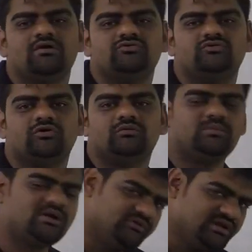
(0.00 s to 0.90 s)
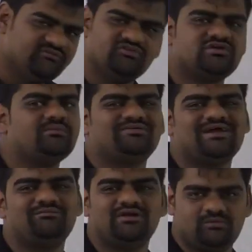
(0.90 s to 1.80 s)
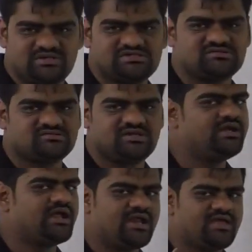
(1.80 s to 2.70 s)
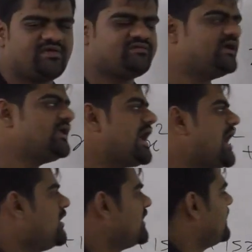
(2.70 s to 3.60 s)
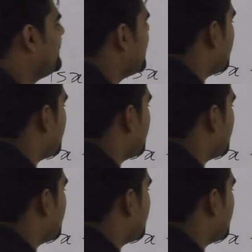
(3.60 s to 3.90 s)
So, but we'll give you some assignment questions, right? And as I said, on the